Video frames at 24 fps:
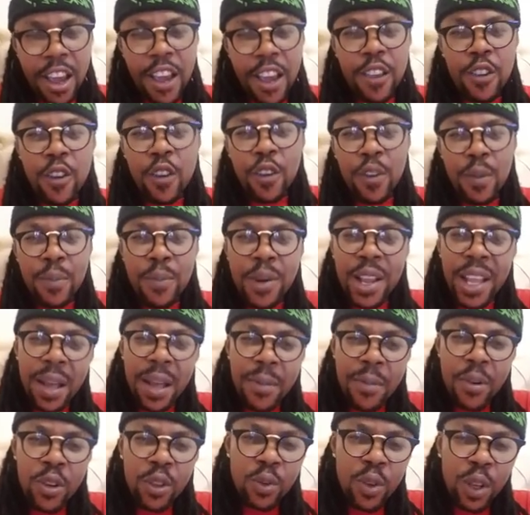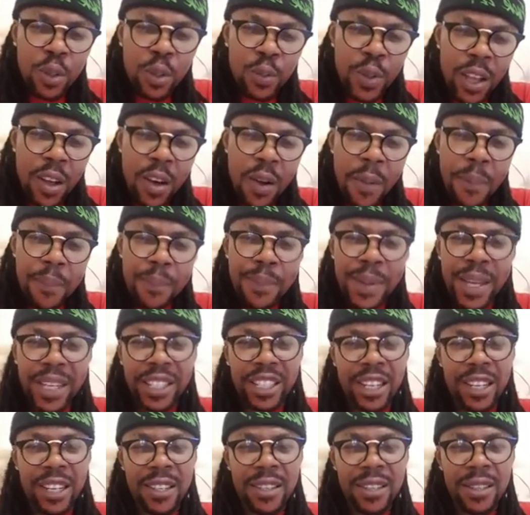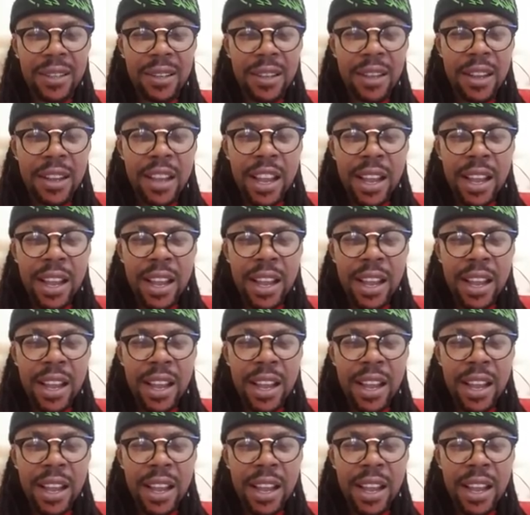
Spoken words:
it's going to bring about what we call patience.